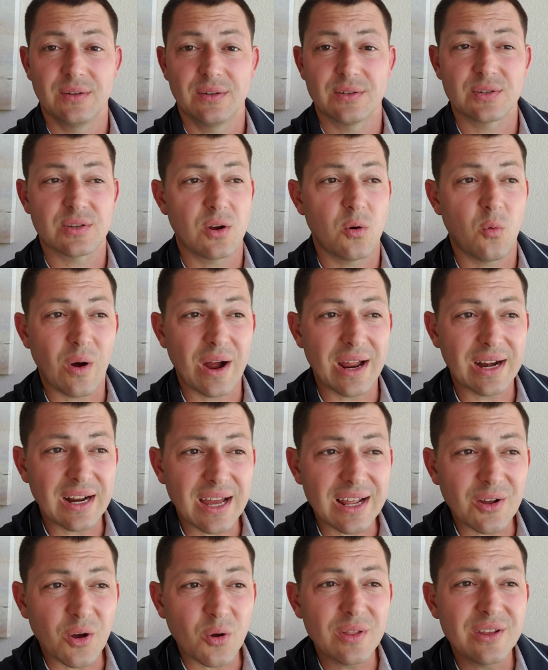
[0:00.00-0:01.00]
So why
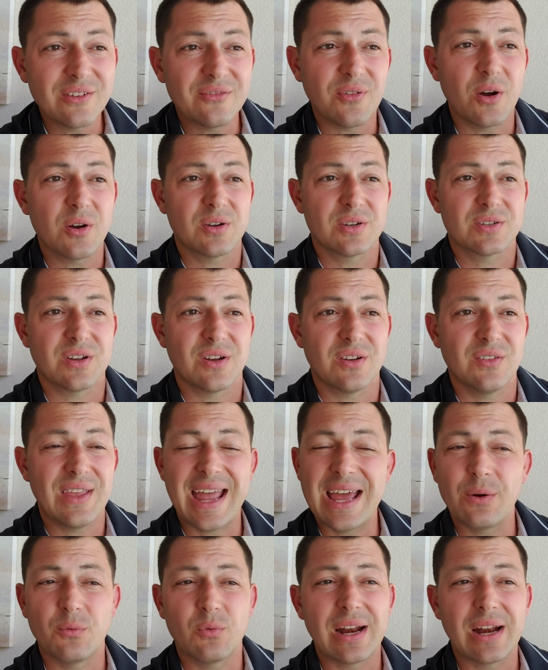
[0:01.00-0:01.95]
not only focus on that?